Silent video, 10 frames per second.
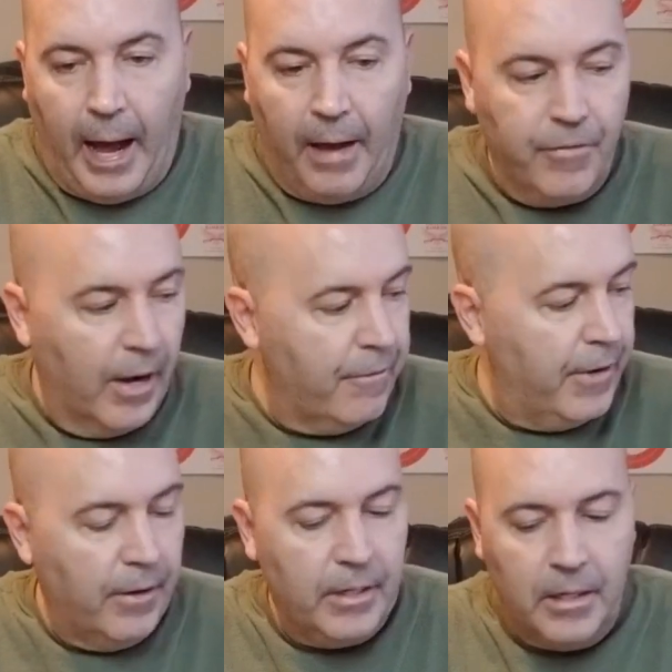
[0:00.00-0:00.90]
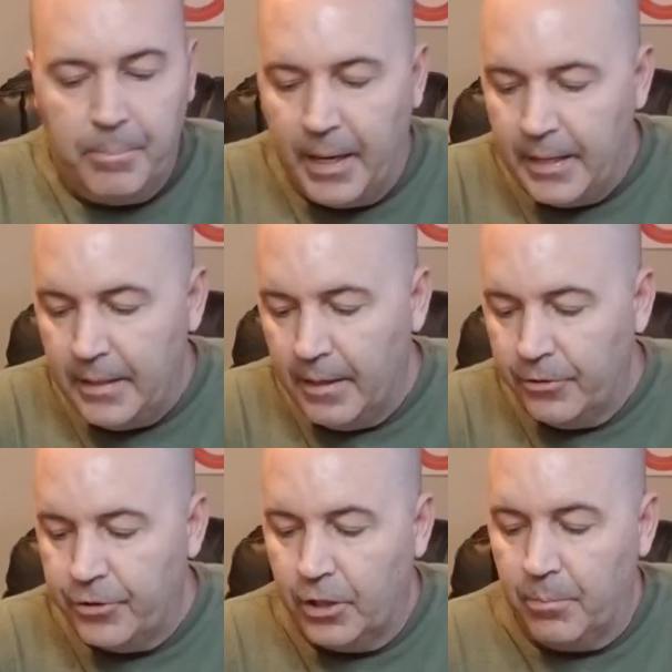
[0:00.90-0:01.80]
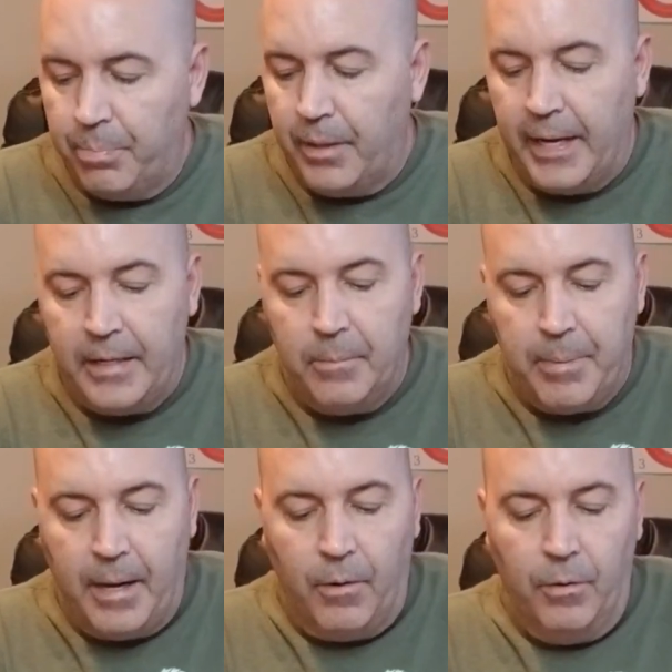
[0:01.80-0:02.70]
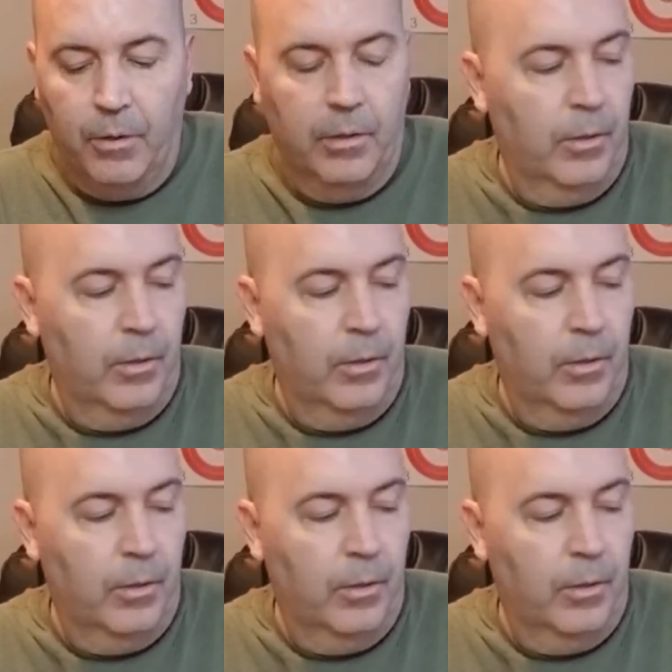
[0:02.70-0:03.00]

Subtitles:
I've not found anybody else to complain about